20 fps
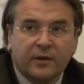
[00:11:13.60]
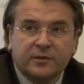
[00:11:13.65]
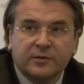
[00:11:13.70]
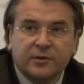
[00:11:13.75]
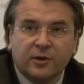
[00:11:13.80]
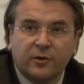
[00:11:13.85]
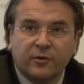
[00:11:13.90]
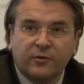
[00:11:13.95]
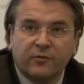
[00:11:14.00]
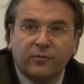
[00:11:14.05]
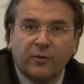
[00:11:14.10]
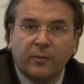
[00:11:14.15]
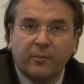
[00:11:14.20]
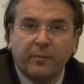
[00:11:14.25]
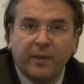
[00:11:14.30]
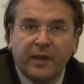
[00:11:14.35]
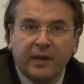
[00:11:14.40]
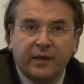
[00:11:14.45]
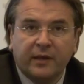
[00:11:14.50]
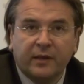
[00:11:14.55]
So for
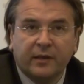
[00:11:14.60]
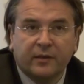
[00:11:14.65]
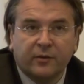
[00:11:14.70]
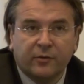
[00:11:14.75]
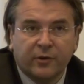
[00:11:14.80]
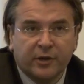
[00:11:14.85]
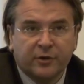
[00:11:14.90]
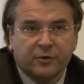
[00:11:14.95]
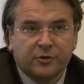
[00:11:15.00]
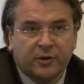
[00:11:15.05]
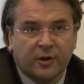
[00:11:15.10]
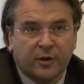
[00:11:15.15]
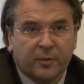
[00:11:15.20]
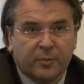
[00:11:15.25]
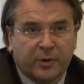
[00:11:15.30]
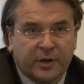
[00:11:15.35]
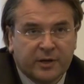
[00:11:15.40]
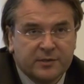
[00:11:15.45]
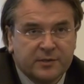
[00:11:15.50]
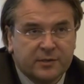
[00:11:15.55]
many regional
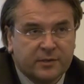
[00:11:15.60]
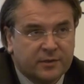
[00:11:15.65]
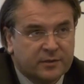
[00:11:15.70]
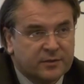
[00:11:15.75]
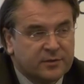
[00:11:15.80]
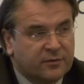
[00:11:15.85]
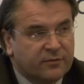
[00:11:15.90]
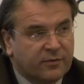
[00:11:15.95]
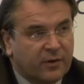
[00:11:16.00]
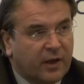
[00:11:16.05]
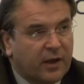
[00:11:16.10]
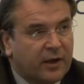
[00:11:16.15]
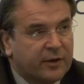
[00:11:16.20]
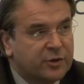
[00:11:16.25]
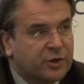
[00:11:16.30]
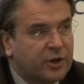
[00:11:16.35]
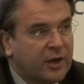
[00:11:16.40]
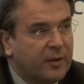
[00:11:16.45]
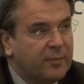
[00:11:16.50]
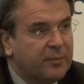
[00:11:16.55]
presidents of
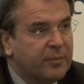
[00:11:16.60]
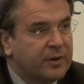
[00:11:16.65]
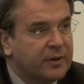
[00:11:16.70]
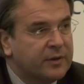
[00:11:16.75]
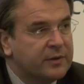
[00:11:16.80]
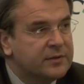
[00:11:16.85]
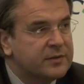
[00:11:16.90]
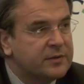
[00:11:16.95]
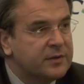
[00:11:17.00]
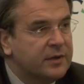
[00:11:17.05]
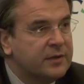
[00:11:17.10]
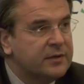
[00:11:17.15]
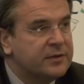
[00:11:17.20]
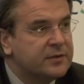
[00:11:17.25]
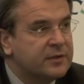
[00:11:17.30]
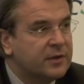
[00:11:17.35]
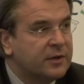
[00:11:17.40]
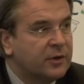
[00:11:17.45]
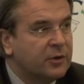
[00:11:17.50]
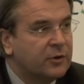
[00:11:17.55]
large companies,
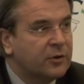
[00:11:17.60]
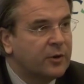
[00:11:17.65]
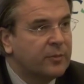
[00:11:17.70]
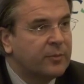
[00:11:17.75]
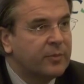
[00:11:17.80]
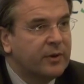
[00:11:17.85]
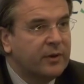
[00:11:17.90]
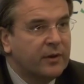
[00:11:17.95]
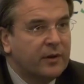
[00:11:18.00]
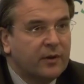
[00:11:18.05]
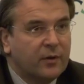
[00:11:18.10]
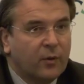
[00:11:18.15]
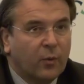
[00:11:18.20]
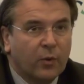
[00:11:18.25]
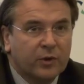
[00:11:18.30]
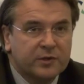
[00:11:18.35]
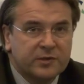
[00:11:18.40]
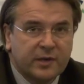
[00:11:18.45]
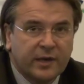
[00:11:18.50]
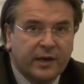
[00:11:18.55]
Eastern Europe
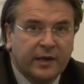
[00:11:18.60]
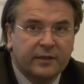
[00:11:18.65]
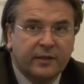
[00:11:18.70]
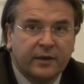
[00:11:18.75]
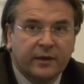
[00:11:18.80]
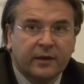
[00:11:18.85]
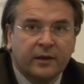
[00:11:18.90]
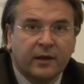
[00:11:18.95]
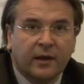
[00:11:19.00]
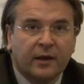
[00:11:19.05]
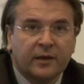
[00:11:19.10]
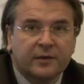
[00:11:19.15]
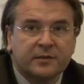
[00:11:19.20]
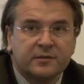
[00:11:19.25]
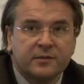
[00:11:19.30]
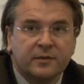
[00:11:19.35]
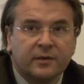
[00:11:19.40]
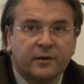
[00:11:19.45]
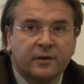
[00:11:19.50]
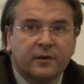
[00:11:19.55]
was a headache
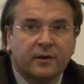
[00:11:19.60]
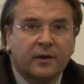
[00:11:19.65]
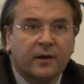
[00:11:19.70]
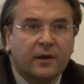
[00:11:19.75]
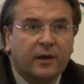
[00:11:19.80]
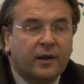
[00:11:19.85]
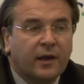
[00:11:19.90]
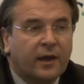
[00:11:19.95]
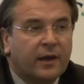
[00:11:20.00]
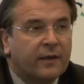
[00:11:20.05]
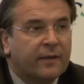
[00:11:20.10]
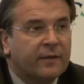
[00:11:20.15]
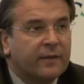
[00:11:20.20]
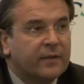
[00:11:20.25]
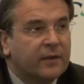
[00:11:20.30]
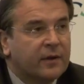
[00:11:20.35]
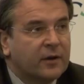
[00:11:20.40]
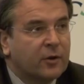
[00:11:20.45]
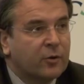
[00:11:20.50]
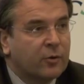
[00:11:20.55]
last year,
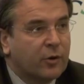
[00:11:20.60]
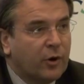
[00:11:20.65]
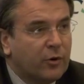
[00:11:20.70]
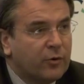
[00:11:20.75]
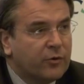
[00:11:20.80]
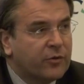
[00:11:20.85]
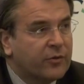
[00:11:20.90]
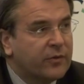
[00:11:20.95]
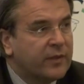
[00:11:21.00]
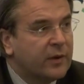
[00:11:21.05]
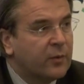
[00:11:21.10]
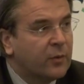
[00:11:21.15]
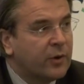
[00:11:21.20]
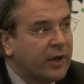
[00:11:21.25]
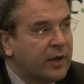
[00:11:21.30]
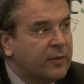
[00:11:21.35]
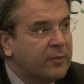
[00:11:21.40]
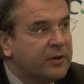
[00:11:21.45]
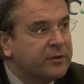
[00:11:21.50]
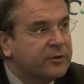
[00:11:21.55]
and the growth they were
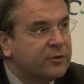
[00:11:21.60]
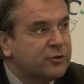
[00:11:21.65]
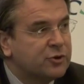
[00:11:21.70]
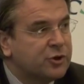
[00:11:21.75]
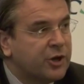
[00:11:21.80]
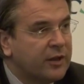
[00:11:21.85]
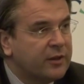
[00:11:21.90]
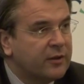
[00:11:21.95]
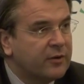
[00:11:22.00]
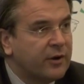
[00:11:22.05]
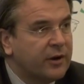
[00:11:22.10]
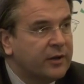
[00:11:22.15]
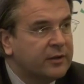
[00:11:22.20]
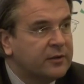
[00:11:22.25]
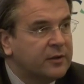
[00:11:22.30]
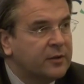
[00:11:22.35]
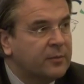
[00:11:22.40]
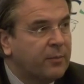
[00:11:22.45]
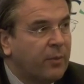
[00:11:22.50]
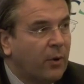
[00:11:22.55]
able to
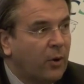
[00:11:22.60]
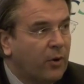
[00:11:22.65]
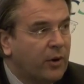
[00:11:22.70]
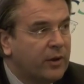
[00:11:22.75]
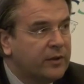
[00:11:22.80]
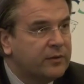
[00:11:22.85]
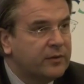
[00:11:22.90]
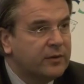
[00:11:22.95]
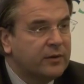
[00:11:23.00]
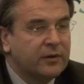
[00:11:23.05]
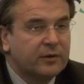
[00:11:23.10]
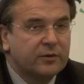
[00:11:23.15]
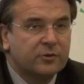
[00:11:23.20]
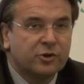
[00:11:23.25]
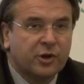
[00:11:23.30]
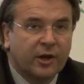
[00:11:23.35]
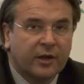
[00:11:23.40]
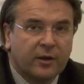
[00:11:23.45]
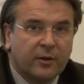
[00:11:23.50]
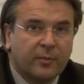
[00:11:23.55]
generate in Poland,
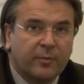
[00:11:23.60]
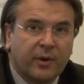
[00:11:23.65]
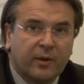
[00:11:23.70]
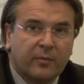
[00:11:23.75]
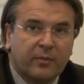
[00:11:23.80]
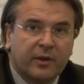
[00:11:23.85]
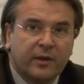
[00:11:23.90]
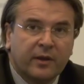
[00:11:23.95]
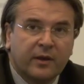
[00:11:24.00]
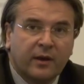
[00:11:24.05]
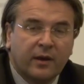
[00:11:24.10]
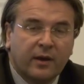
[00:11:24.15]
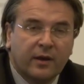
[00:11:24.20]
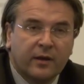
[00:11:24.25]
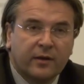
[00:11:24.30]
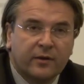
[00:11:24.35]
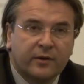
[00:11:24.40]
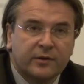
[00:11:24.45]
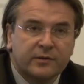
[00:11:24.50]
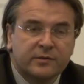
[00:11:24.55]
Czech Republic,
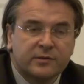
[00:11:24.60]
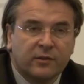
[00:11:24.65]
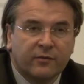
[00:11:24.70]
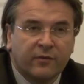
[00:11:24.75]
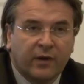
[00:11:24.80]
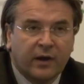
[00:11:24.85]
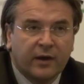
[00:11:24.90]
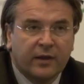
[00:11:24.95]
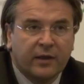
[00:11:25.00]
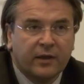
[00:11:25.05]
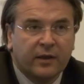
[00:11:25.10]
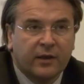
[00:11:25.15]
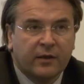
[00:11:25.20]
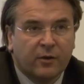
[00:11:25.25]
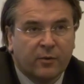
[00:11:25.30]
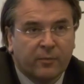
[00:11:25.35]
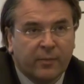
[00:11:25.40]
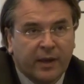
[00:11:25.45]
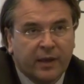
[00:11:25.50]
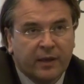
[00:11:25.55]
Hungary, Slovakia,
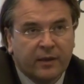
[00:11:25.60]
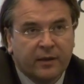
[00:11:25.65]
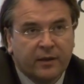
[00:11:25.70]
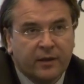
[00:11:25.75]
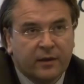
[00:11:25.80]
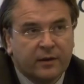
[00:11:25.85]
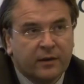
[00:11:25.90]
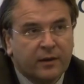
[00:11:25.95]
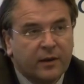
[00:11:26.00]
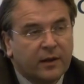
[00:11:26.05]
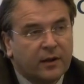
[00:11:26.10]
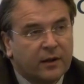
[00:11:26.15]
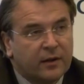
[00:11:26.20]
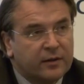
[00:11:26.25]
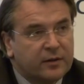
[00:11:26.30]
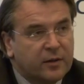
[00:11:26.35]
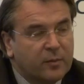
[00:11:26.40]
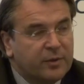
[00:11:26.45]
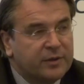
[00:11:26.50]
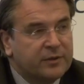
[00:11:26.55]
Romania,
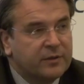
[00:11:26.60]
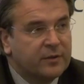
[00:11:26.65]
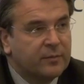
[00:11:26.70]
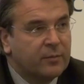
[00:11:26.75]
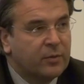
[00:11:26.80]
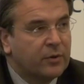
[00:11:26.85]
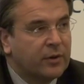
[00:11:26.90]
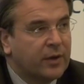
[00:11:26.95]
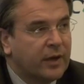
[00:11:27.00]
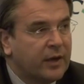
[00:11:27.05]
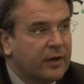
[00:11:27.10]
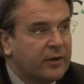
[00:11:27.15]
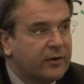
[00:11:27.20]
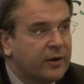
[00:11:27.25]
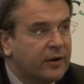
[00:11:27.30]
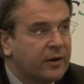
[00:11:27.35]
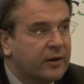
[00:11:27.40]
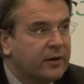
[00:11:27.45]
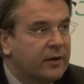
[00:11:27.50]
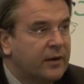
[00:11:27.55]
little bit in
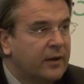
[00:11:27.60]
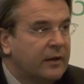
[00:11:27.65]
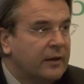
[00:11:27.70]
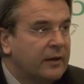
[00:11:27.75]
Bulgaria,